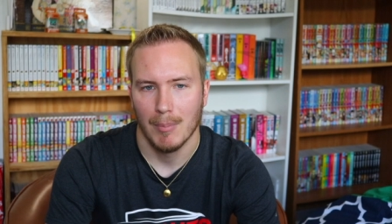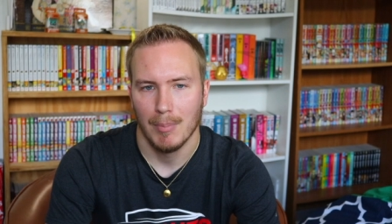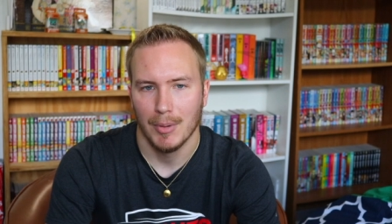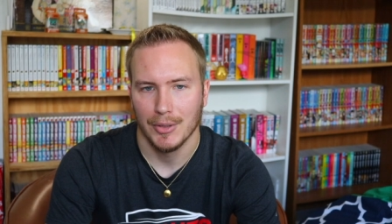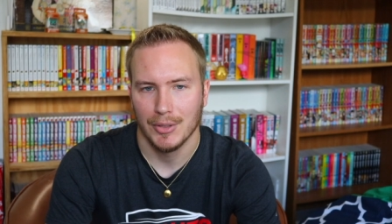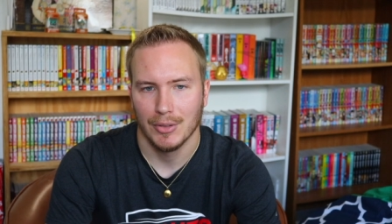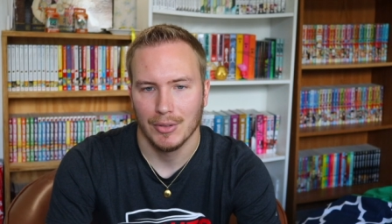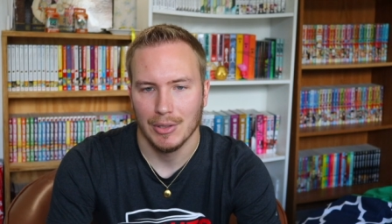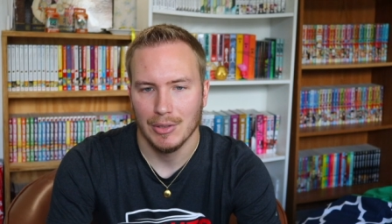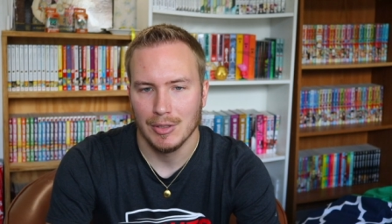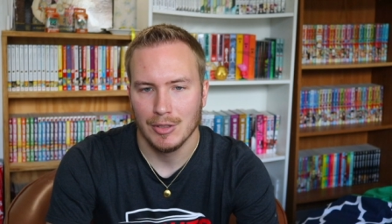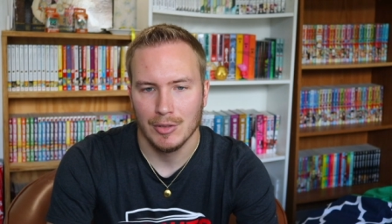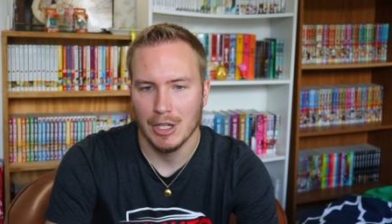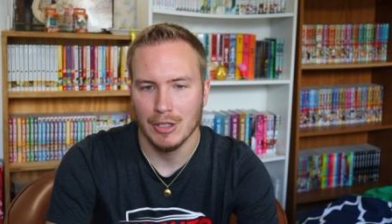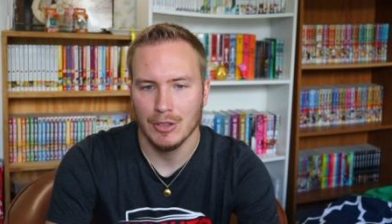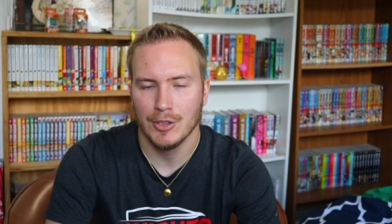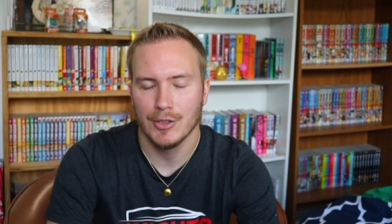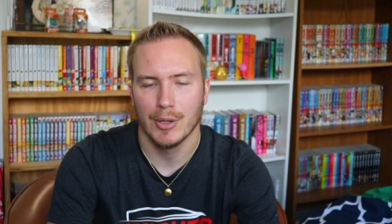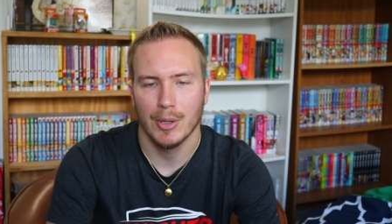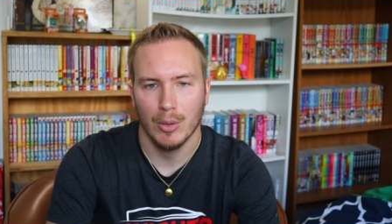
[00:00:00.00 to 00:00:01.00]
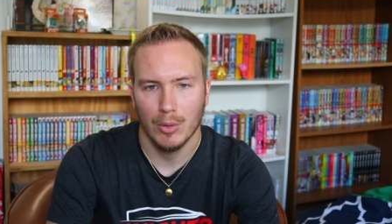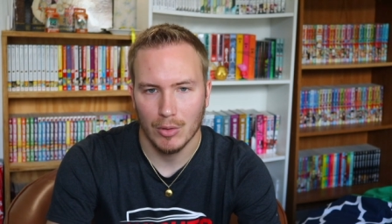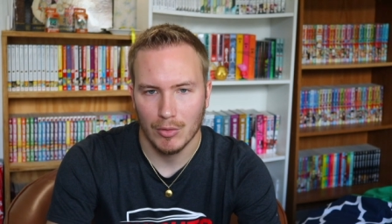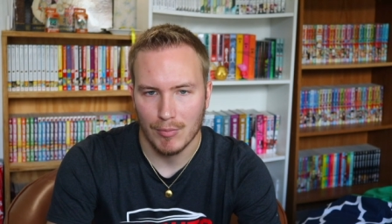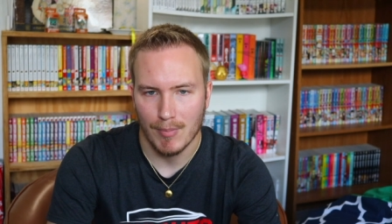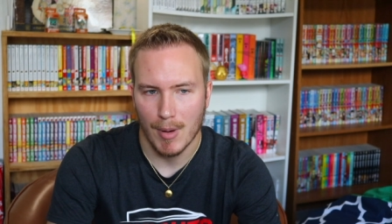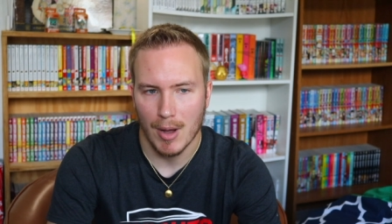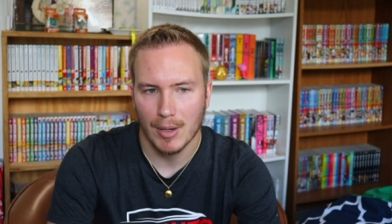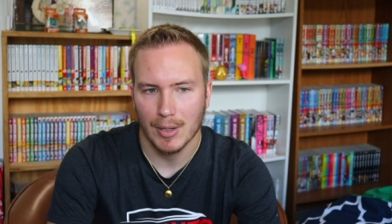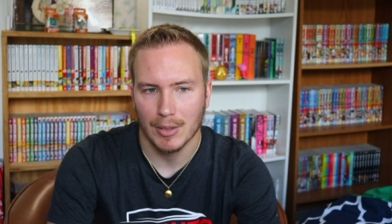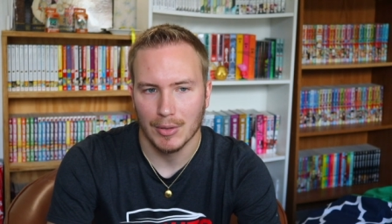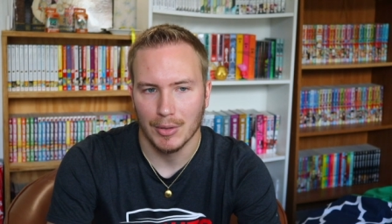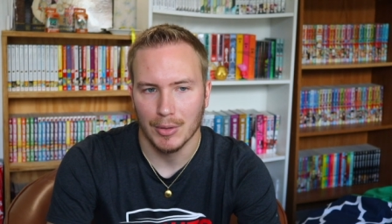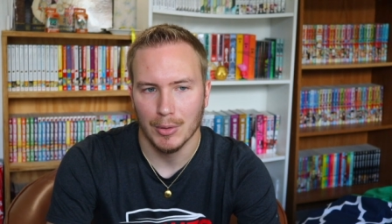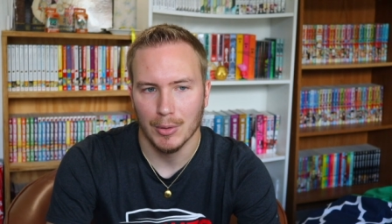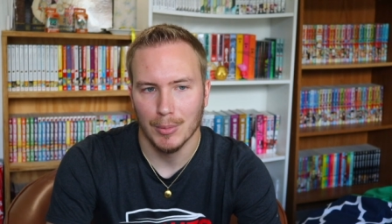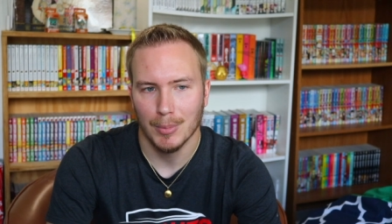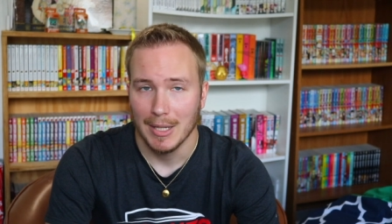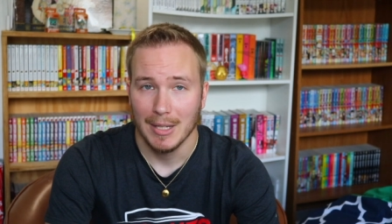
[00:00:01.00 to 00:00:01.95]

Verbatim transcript: but just in, in general manga tube.